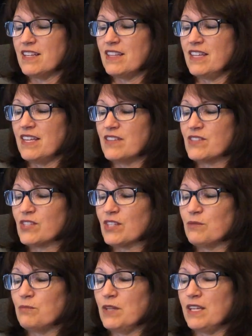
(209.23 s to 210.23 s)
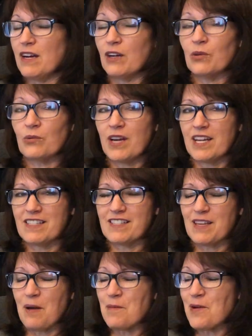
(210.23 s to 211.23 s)
This could be a great
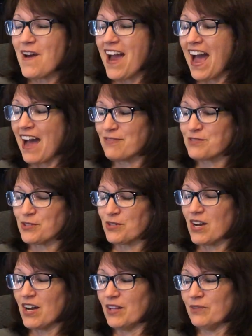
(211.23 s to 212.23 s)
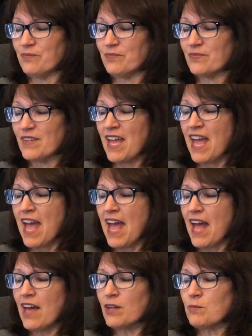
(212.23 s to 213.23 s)
summer after all.
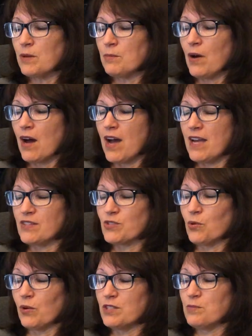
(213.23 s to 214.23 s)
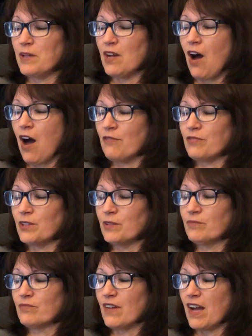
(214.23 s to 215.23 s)
Enemy pie is going to be awful.
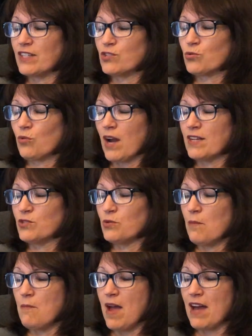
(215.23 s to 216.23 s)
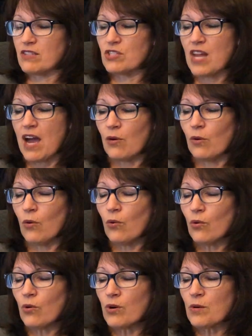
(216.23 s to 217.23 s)
I tried to imagine how
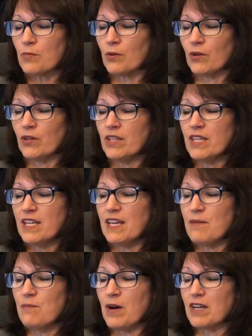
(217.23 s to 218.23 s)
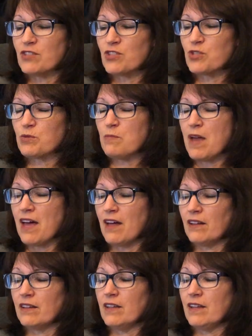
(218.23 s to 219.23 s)
horrible it must
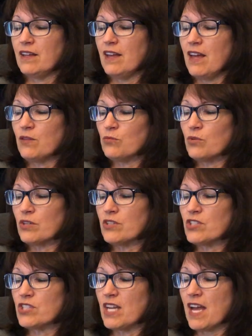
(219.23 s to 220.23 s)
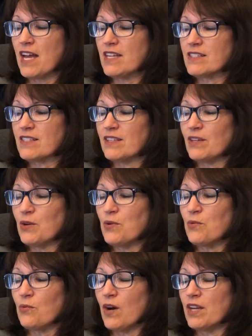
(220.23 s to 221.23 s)
smell, and worse yet,
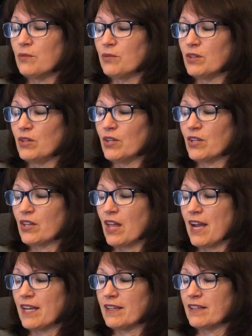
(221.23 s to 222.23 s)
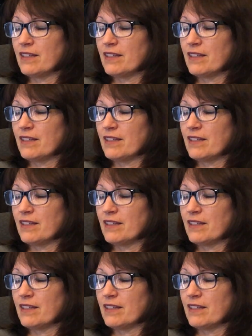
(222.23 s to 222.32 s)
what it would look like.